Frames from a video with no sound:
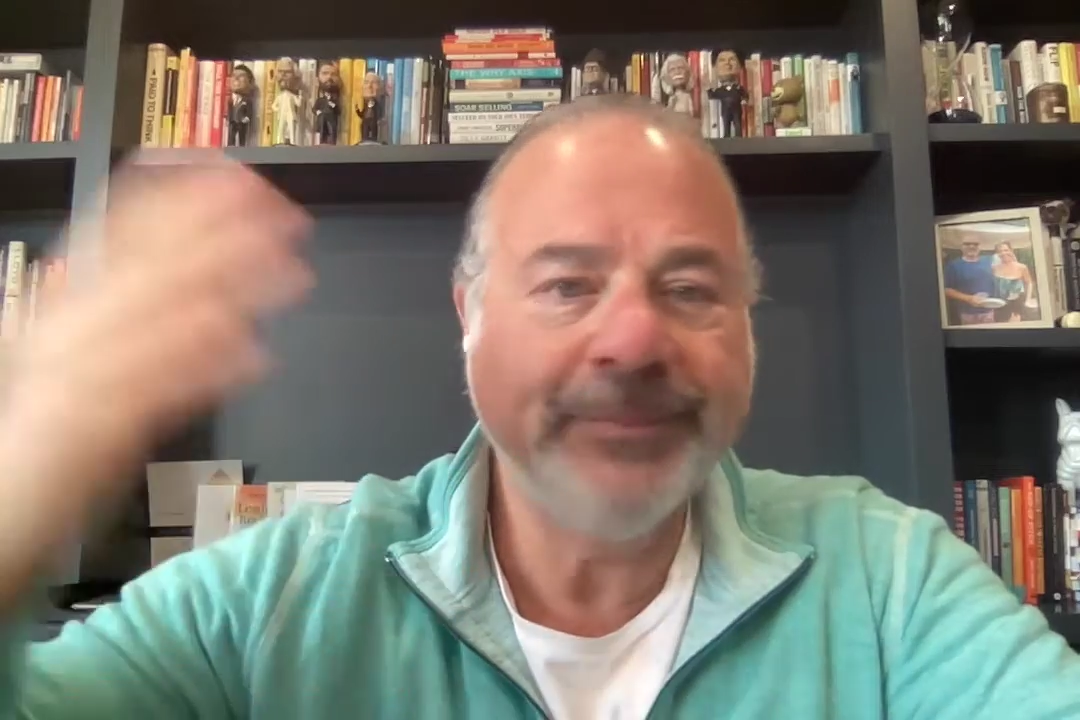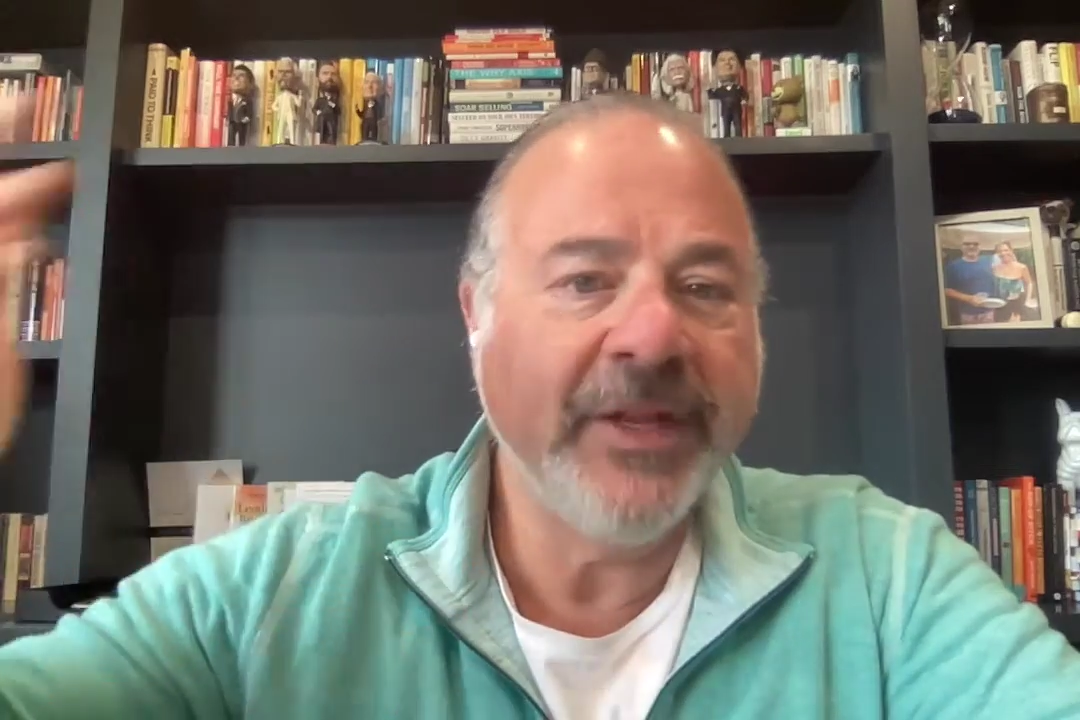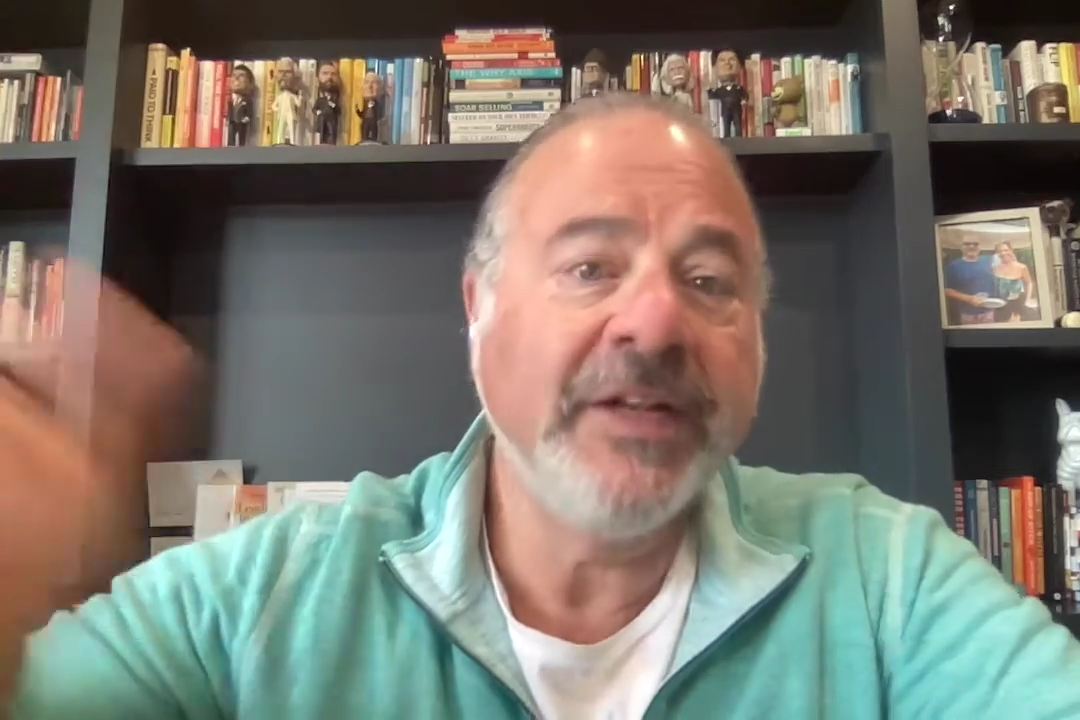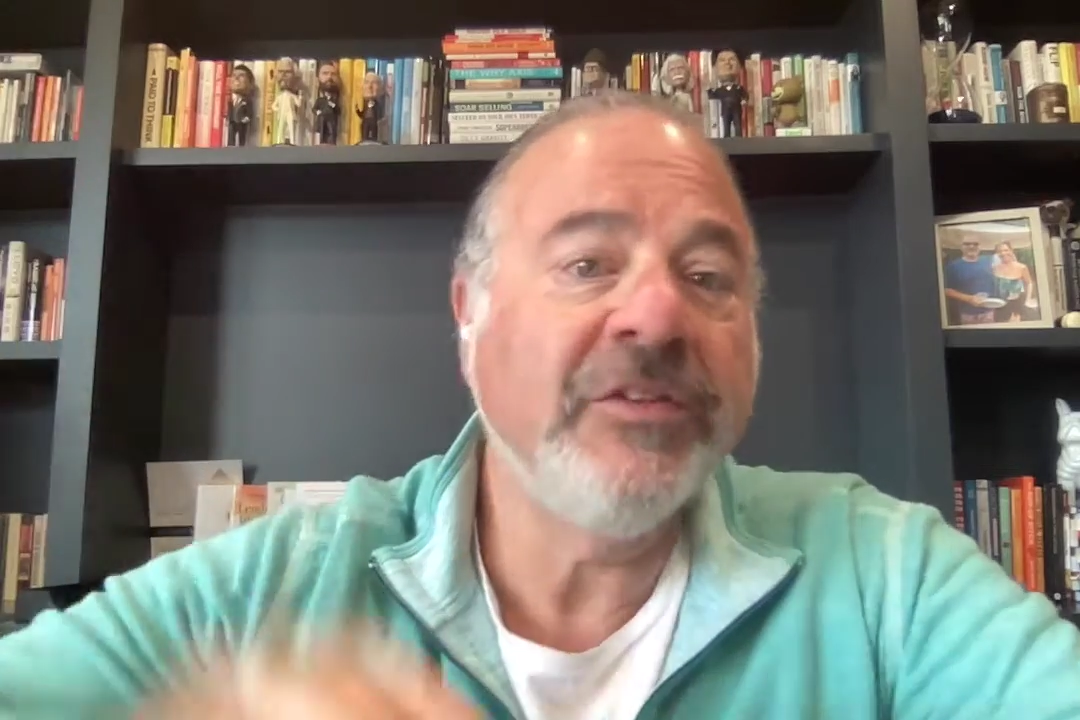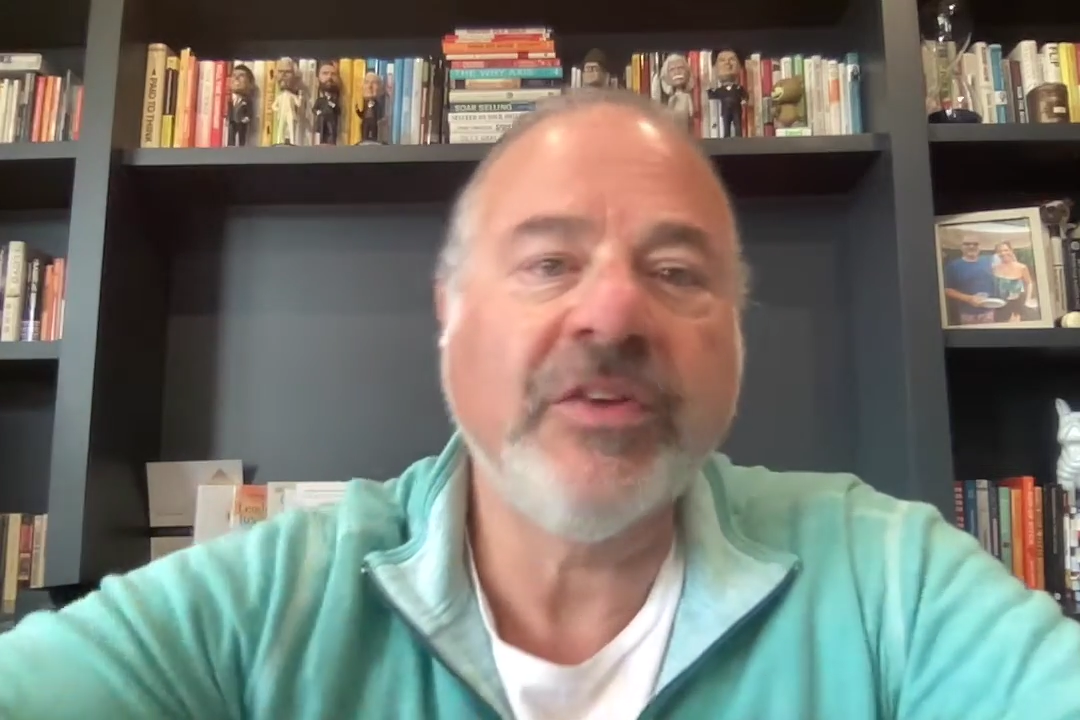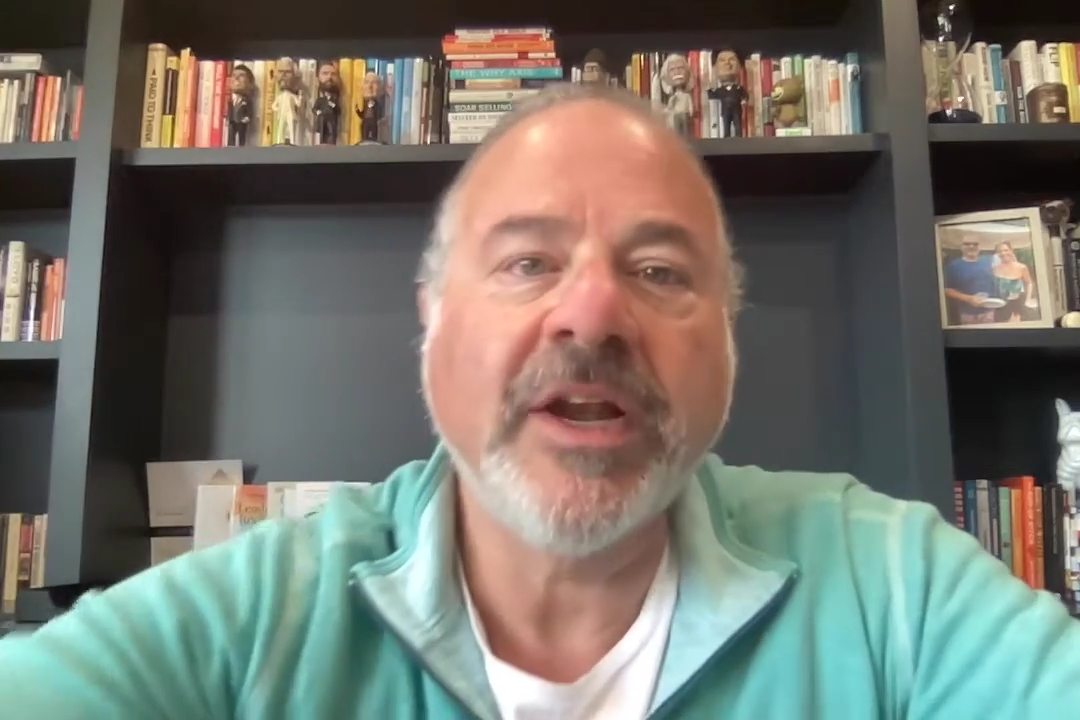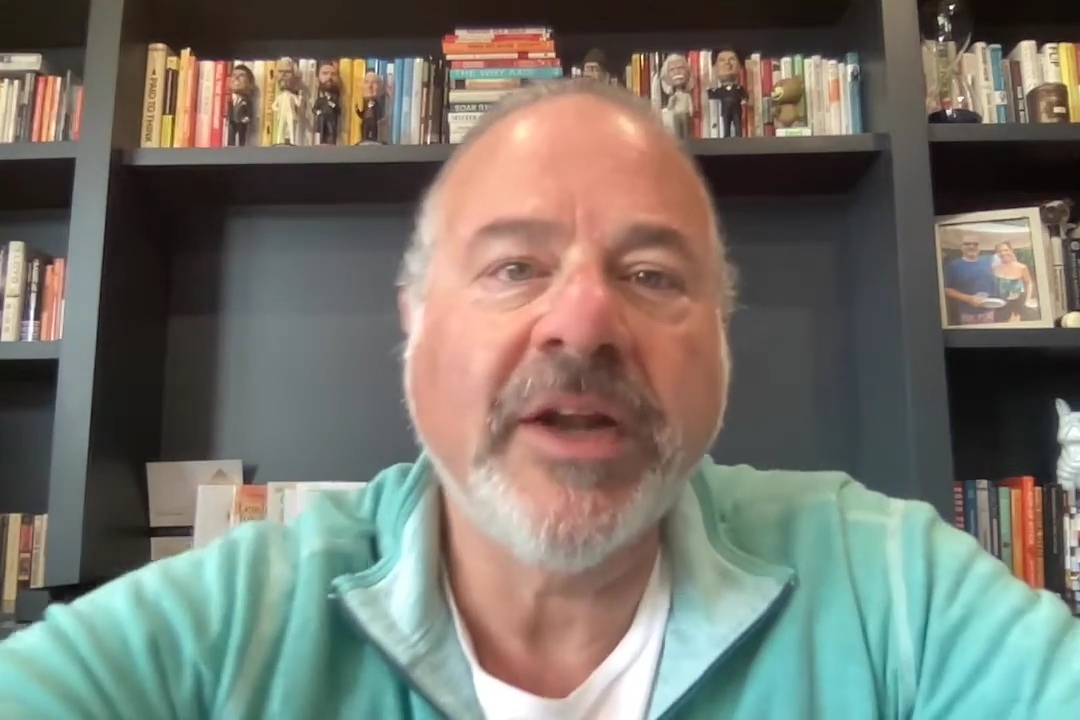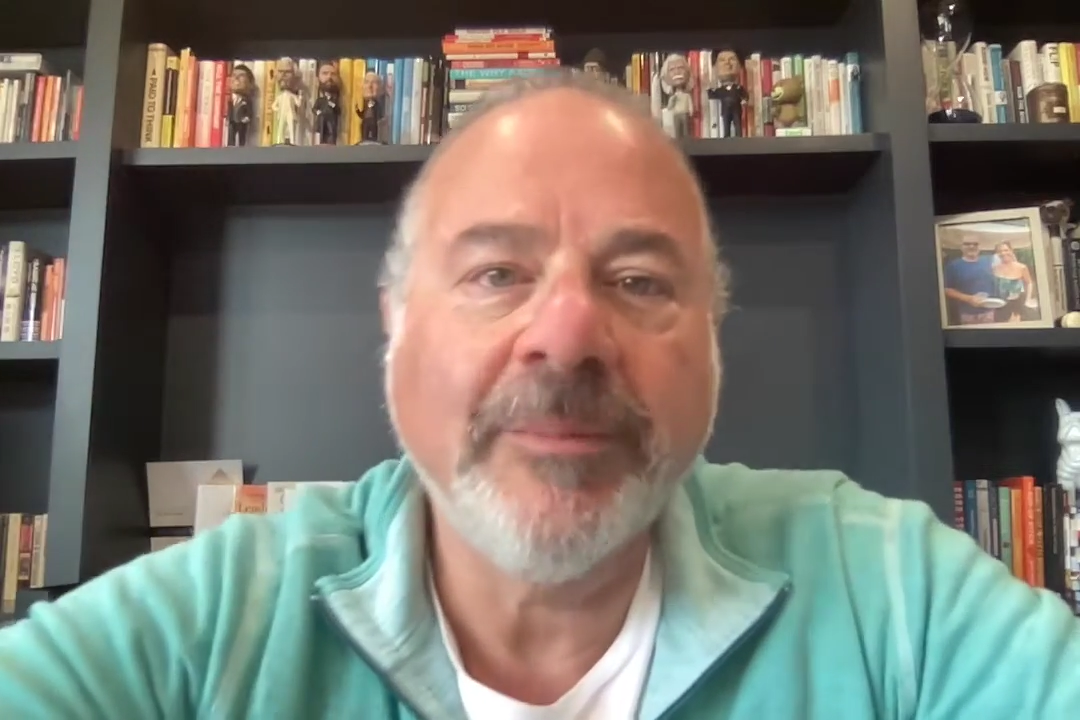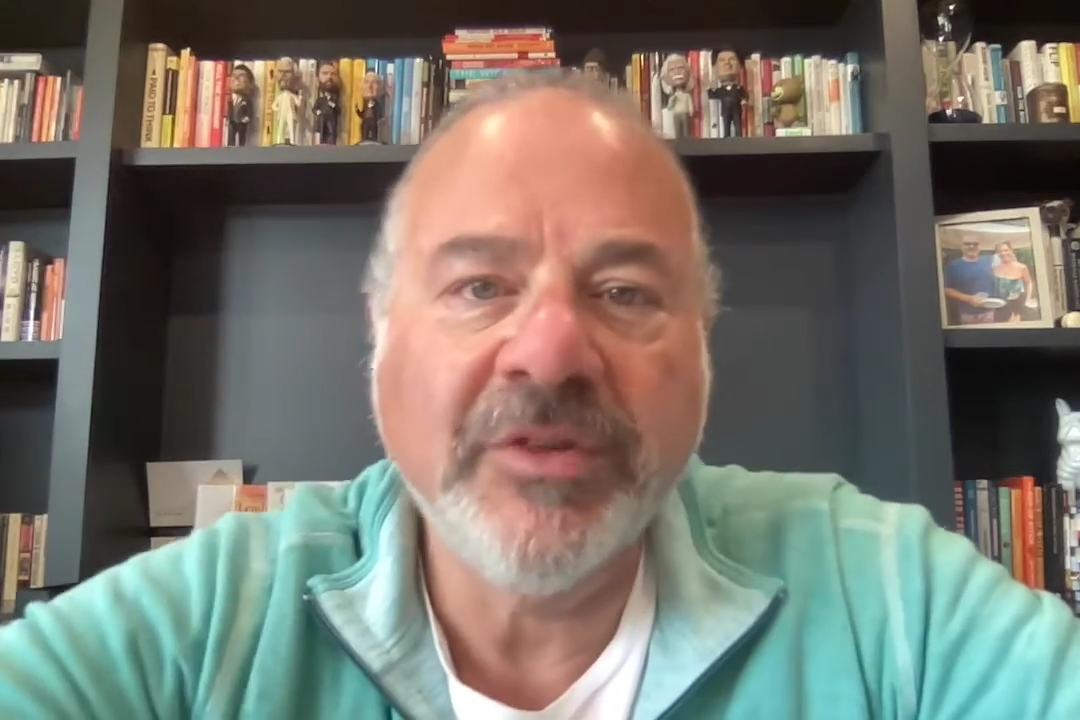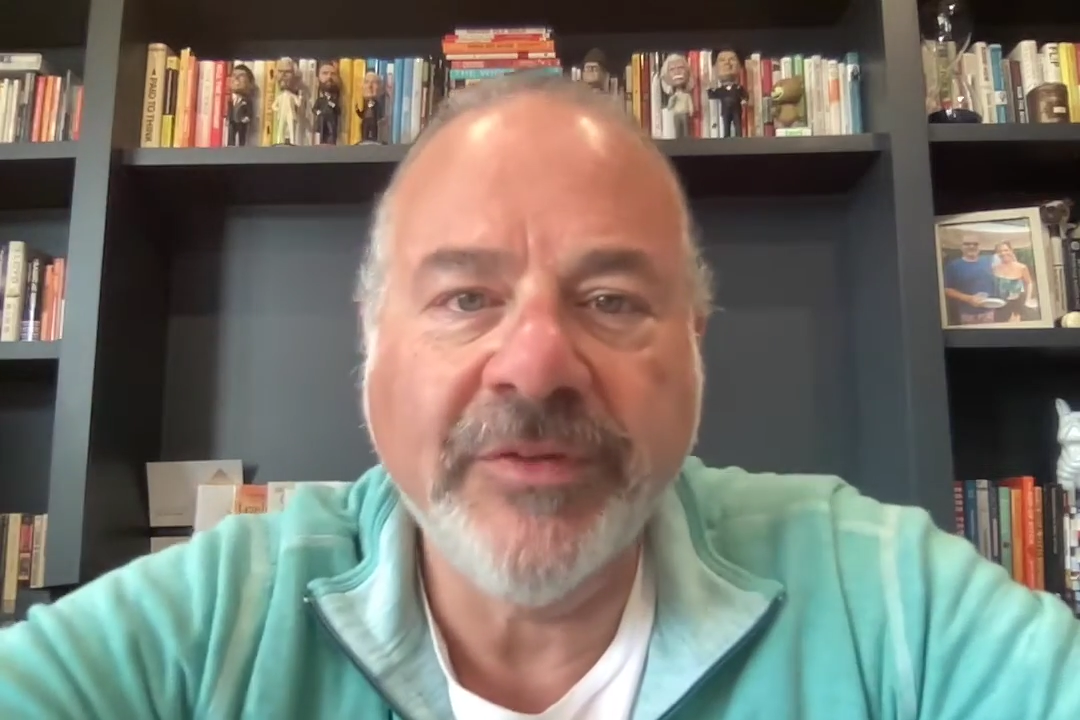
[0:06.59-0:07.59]
an insight
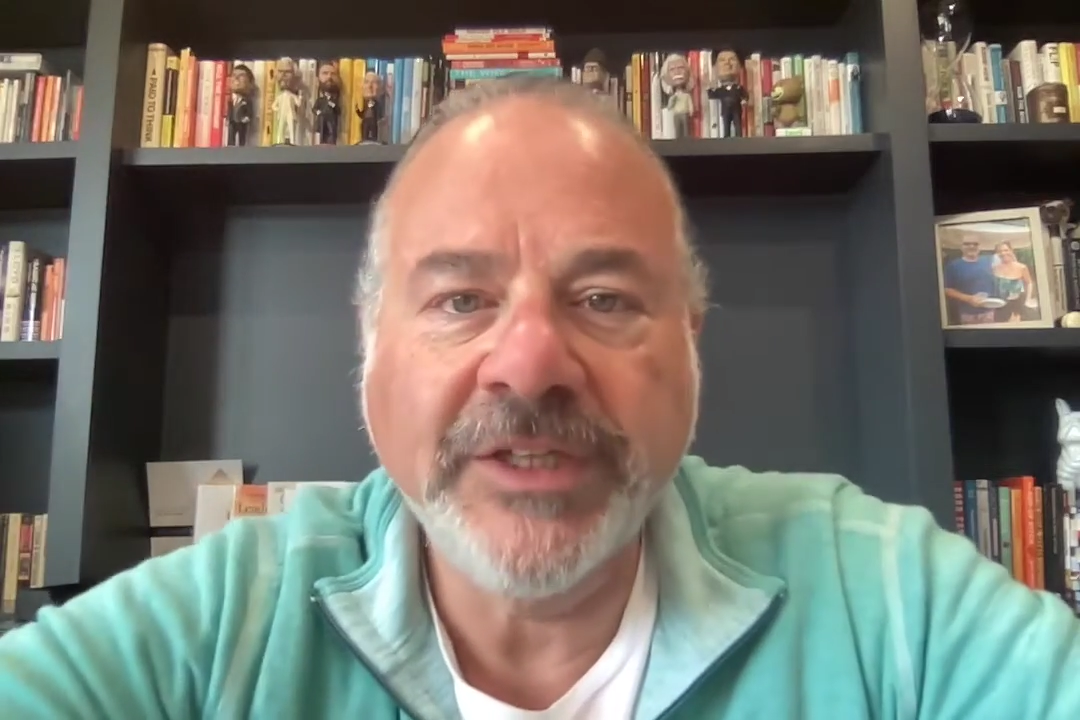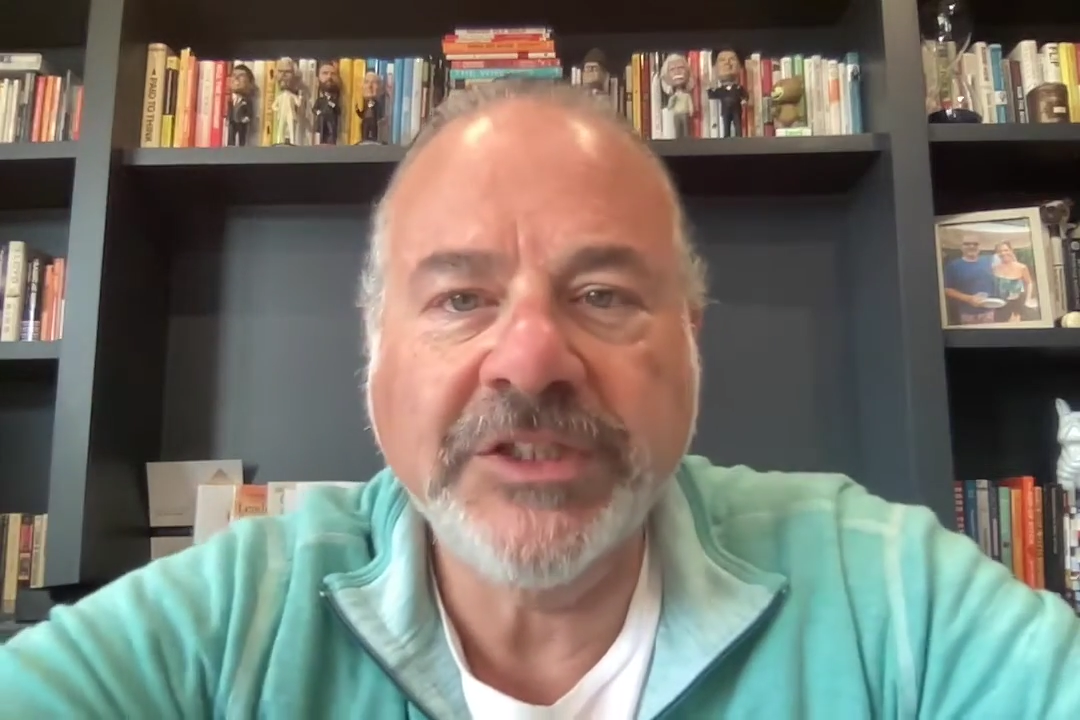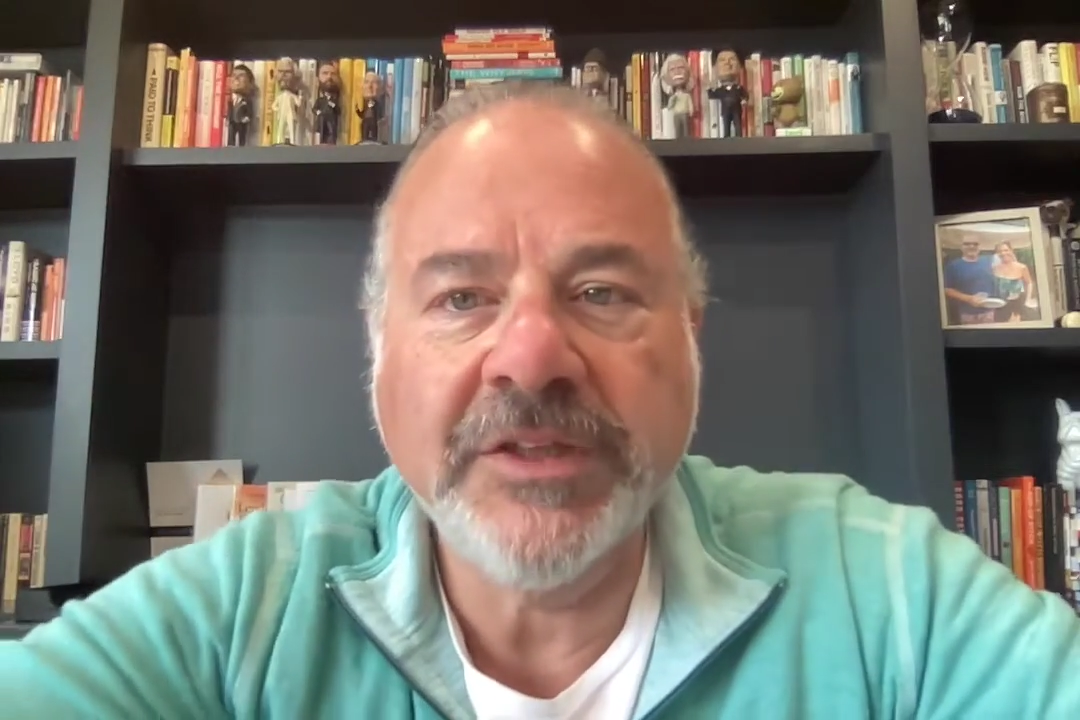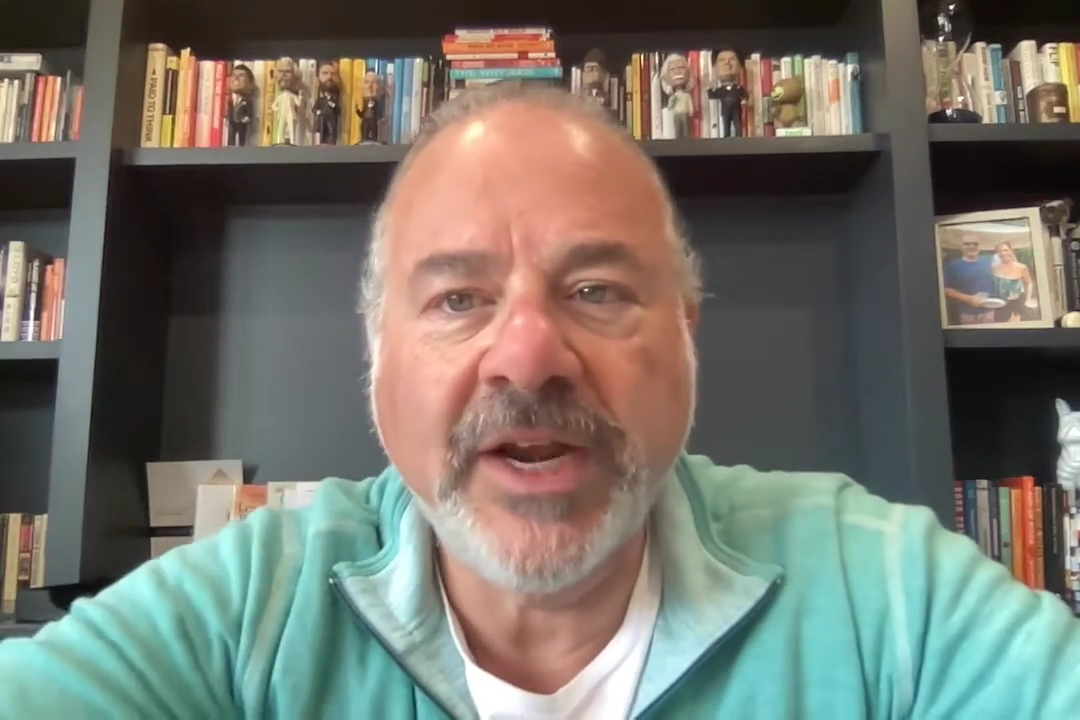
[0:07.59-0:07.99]
and observation